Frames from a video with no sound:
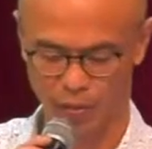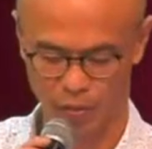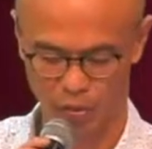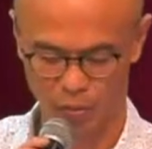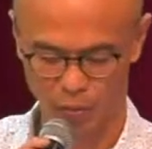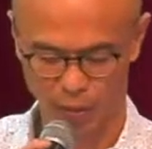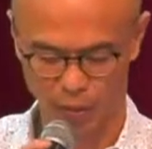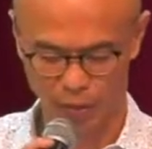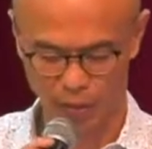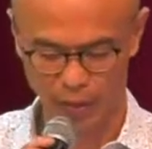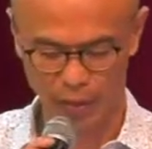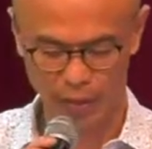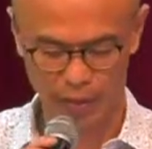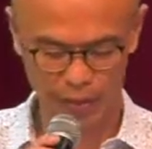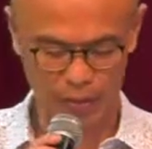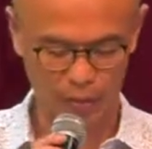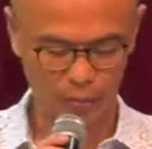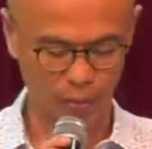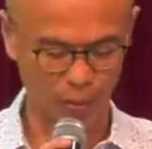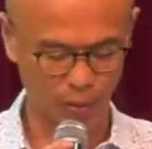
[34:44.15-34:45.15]
So we
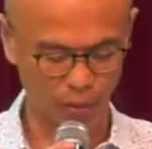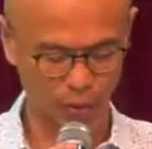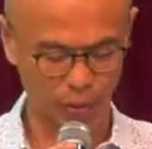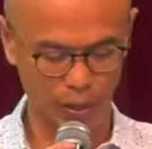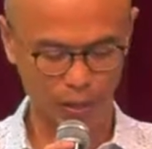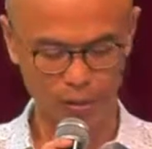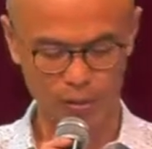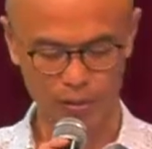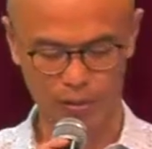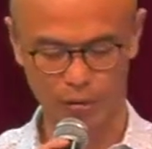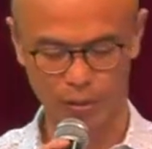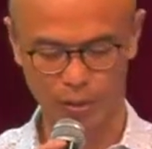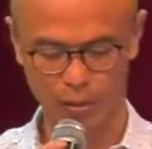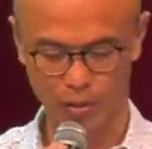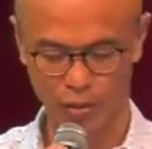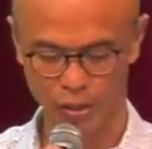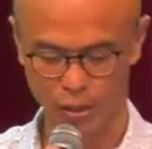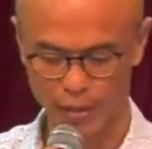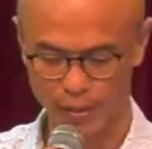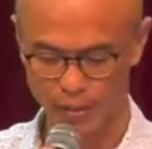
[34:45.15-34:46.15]
thank you, we praise you
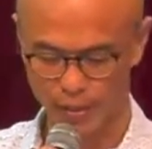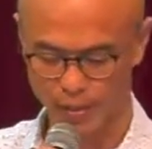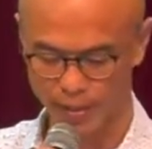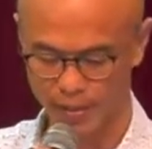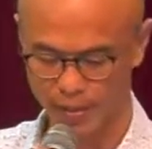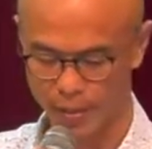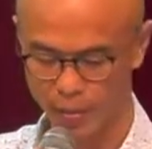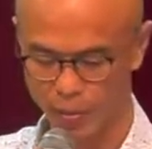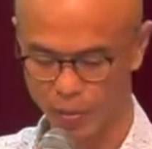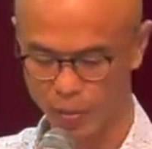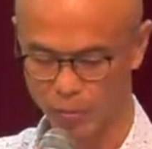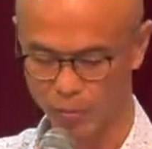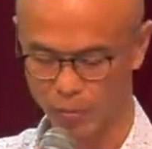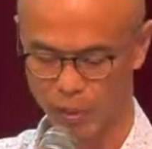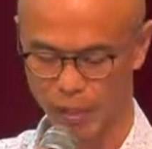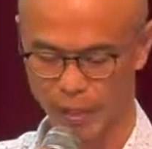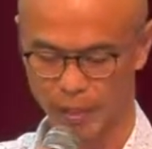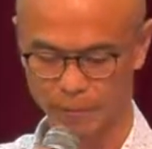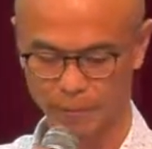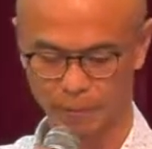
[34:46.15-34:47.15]
in Jesus' name we
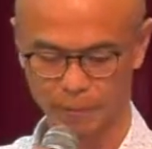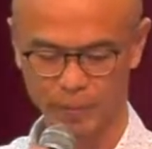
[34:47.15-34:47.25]
pray.